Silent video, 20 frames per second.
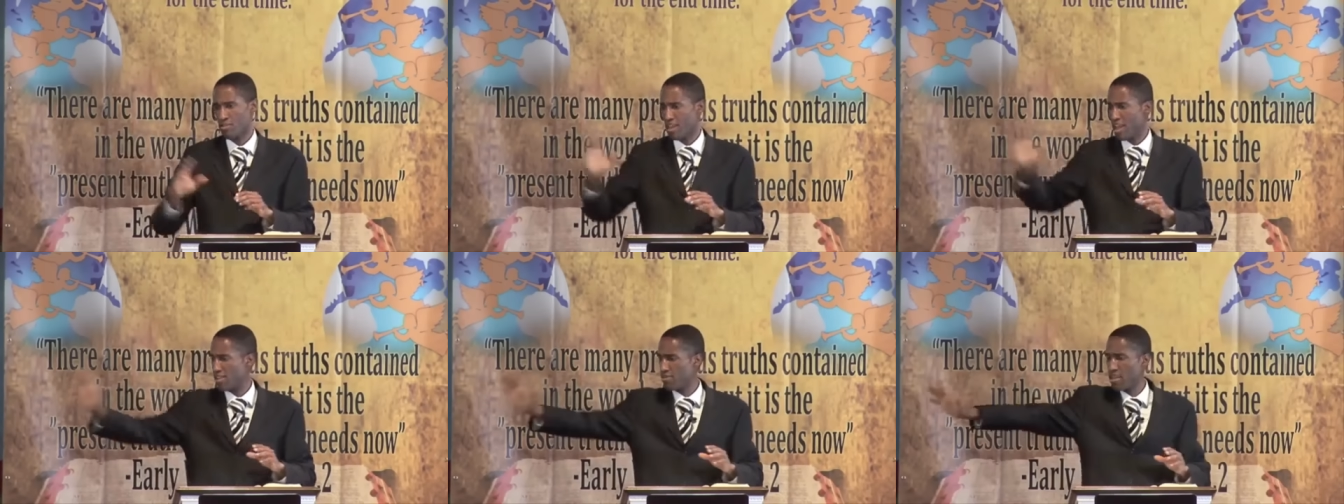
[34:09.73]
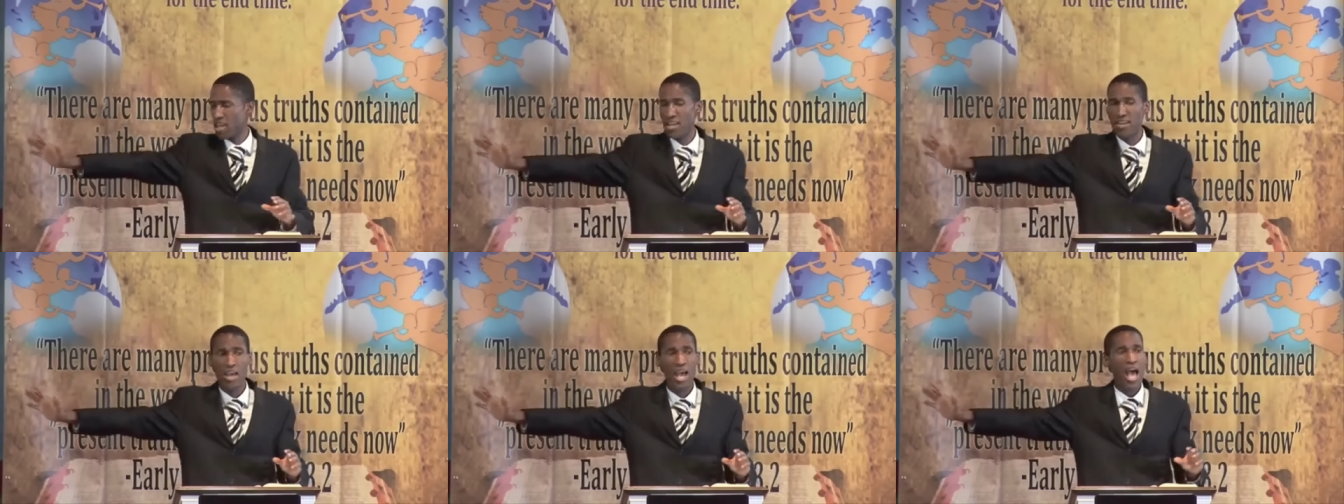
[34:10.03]

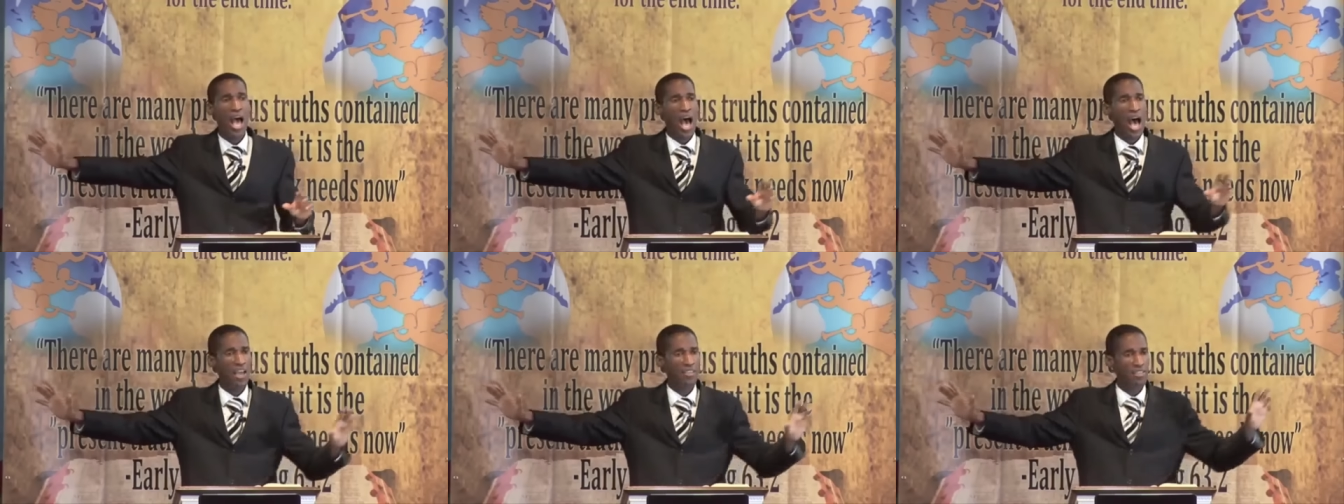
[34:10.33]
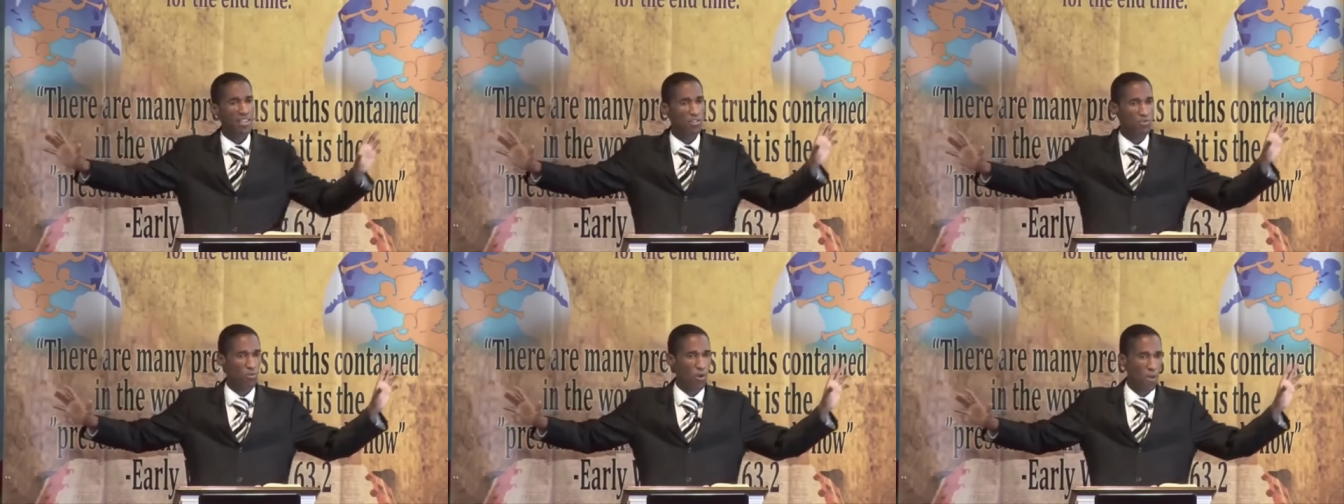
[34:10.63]
Satan has
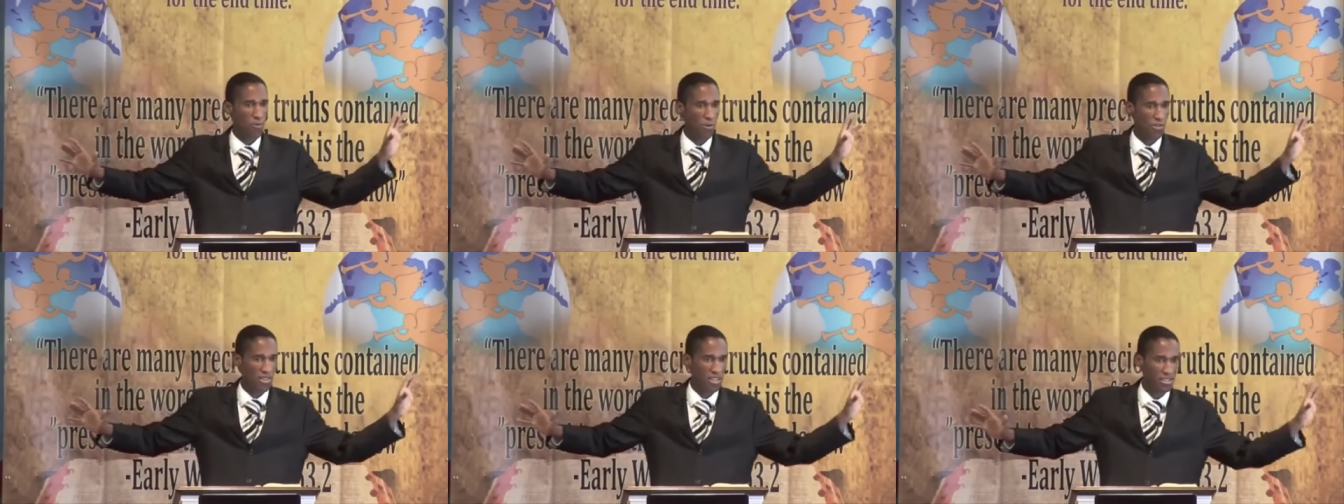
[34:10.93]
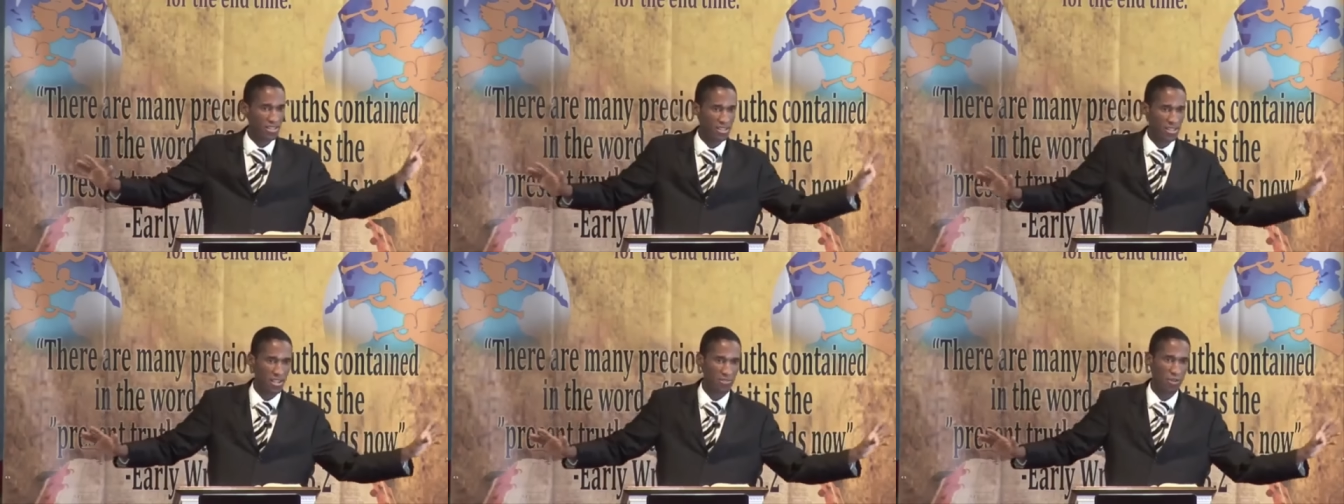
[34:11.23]
his
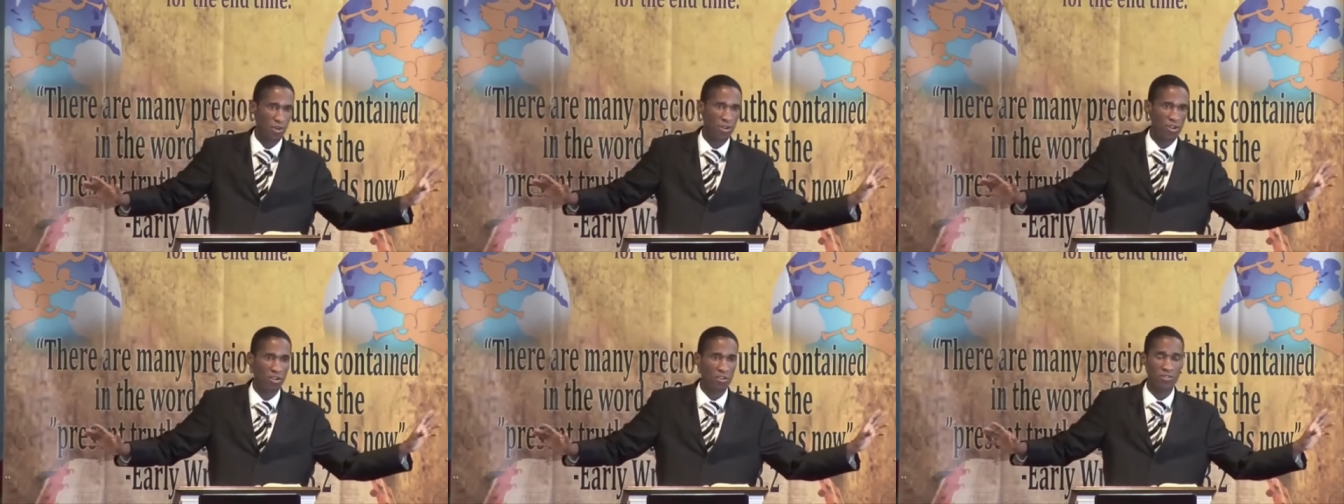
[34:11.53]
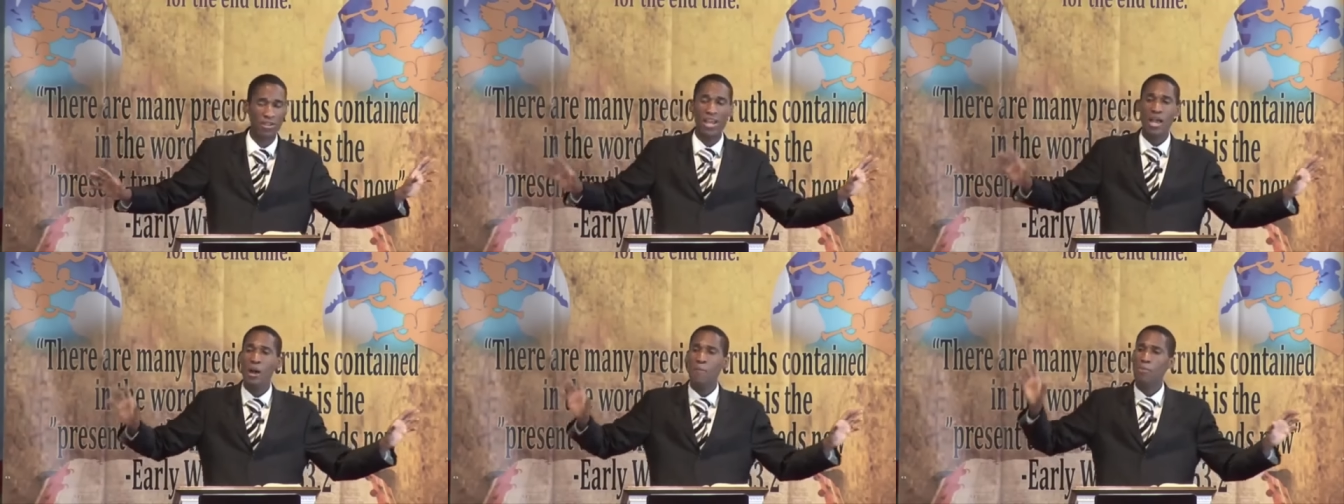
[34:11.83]
representative on
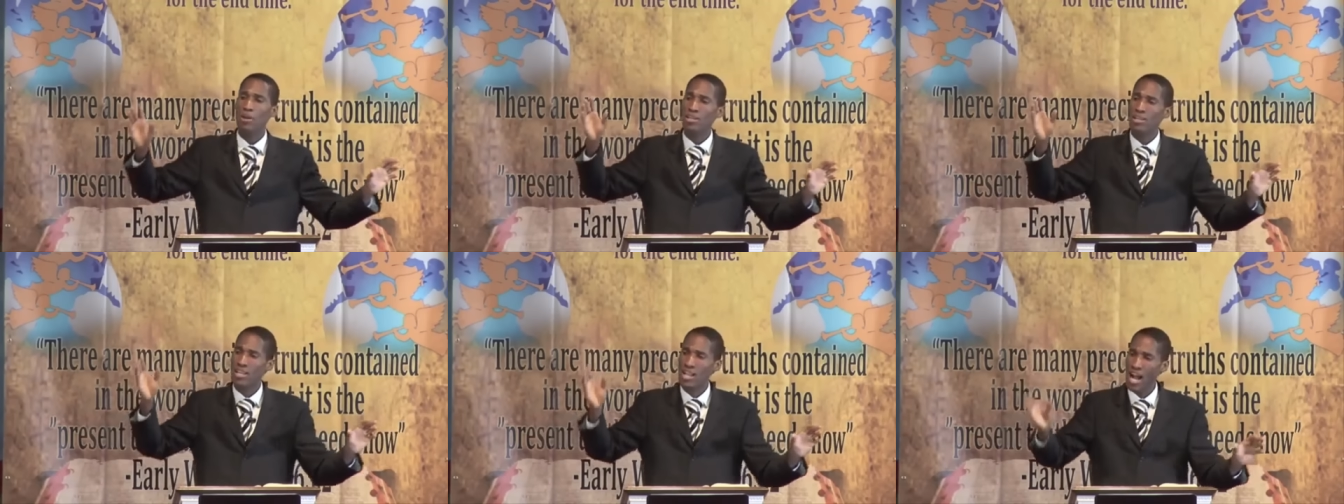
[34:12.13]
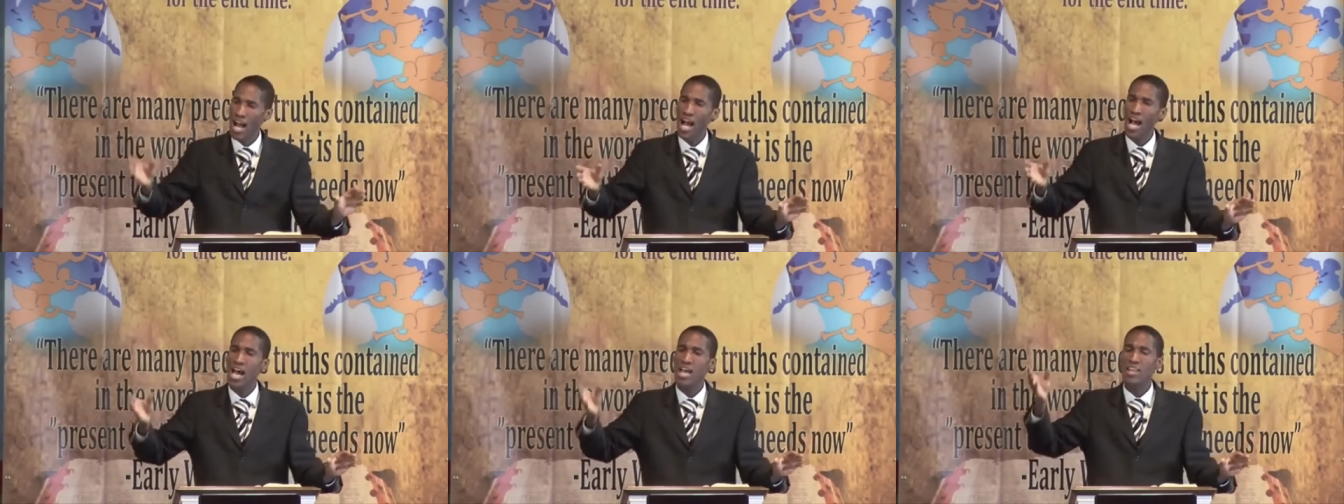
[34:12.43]
earth, but
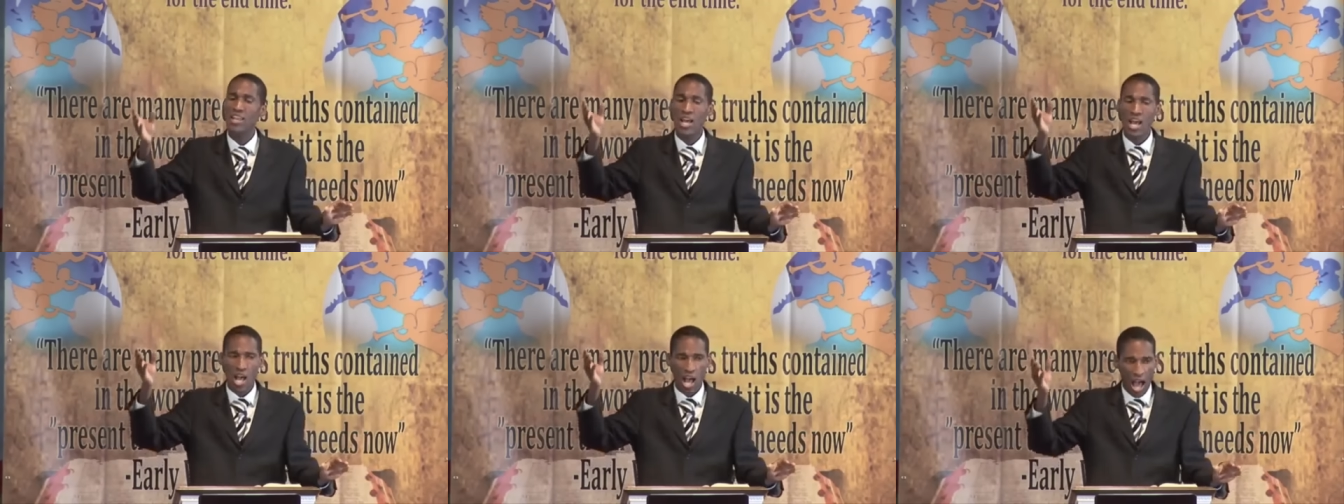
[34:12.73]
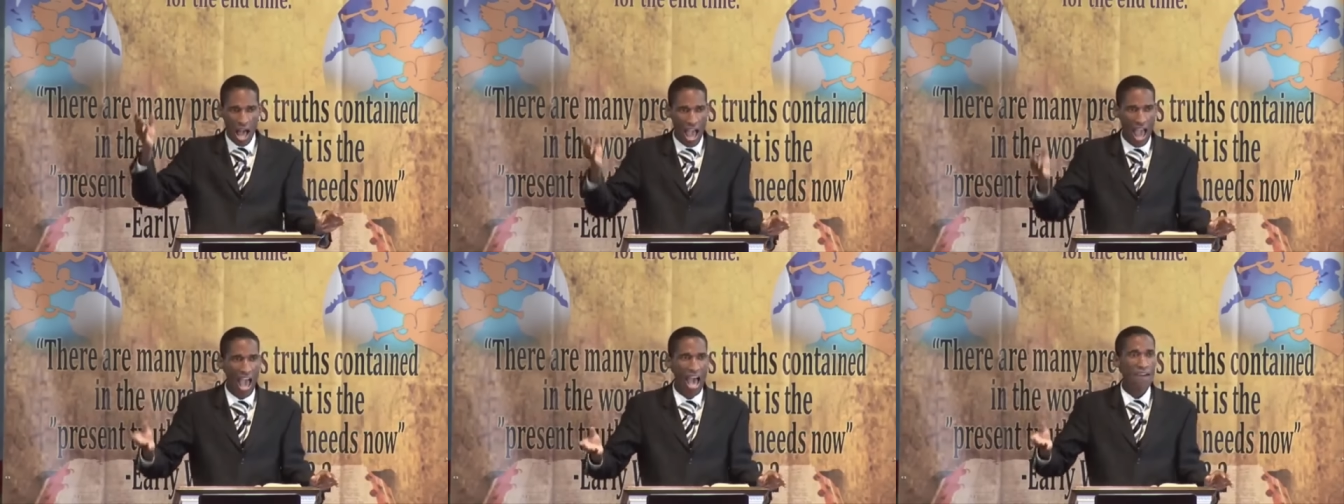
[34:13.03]
God
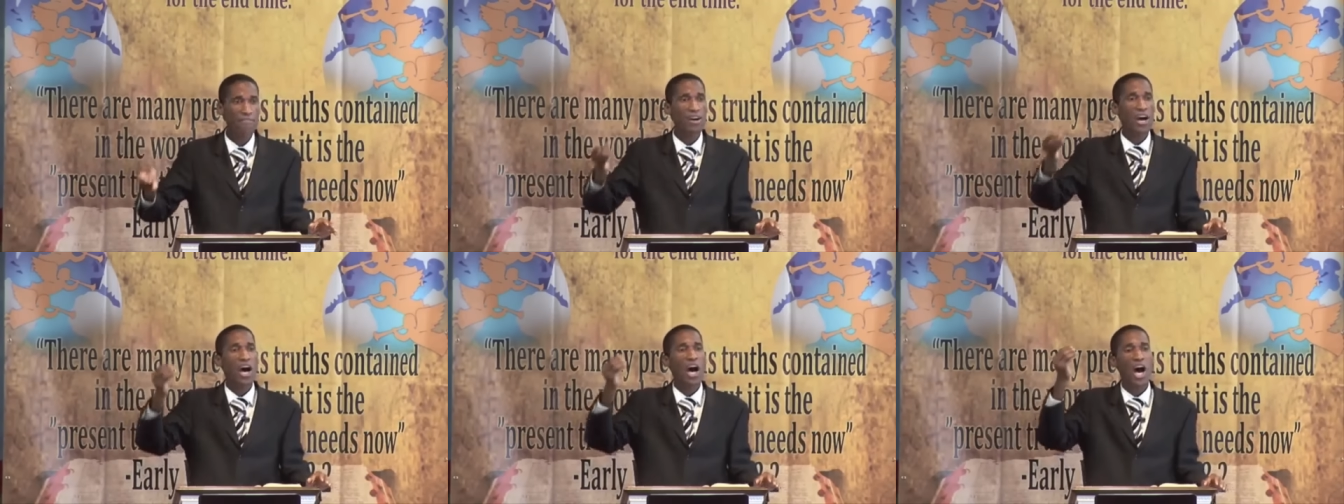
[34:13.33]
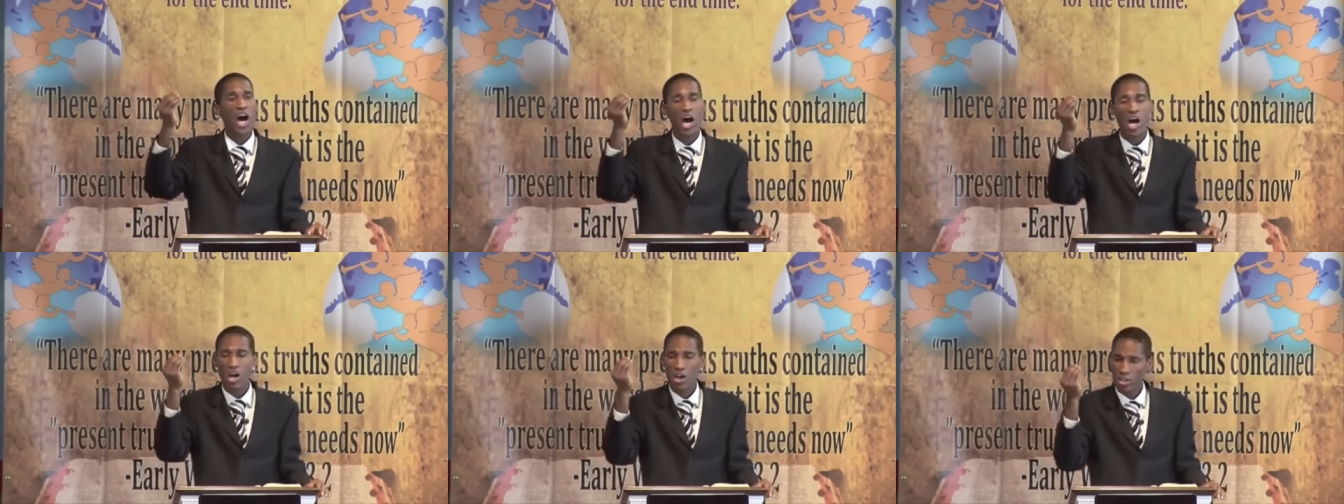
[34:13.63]
have
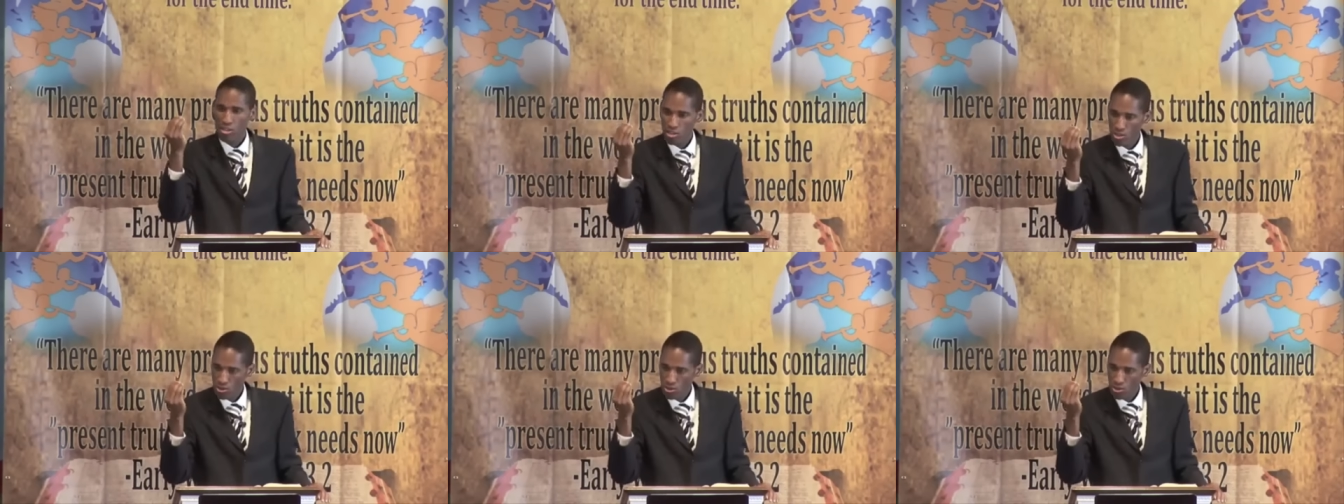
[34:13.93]
a